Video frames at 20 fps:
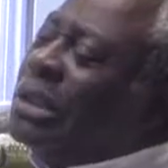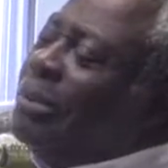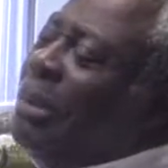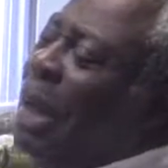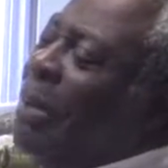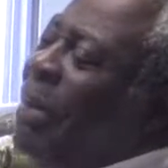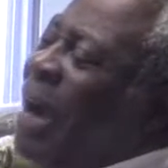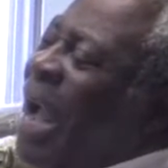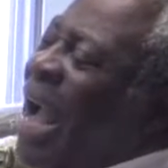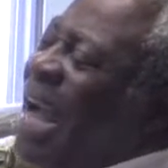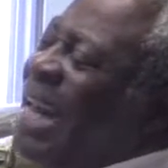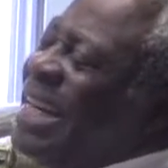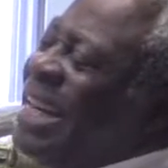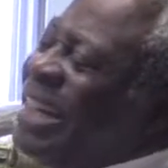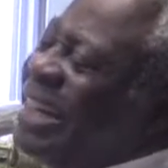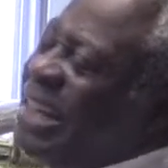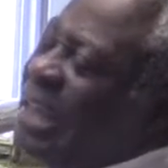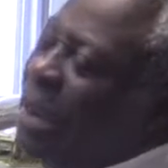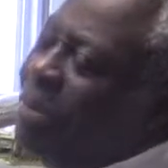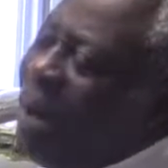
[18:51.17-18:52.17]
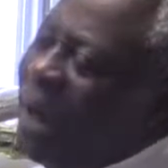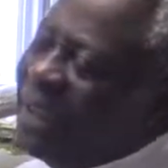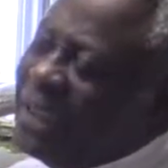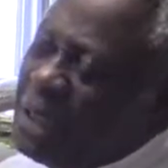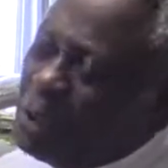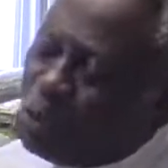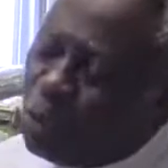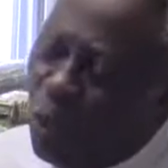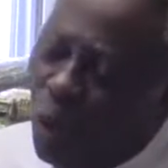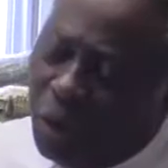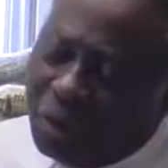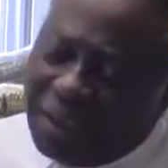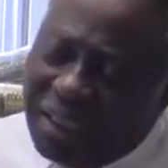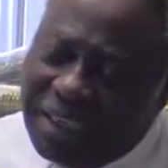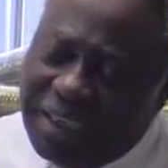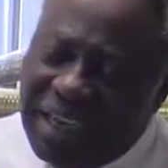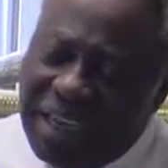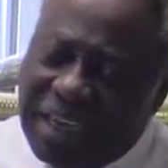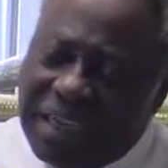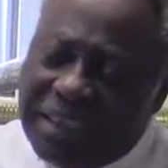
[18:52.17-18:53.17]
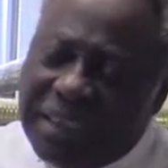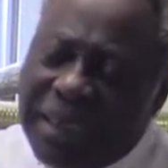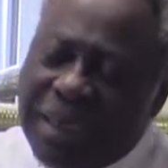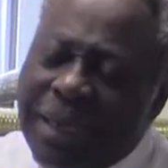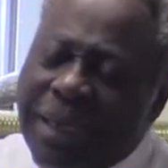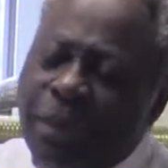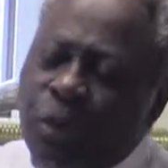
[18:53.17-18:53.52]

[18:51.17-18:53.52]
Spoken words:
remember anything about this world again.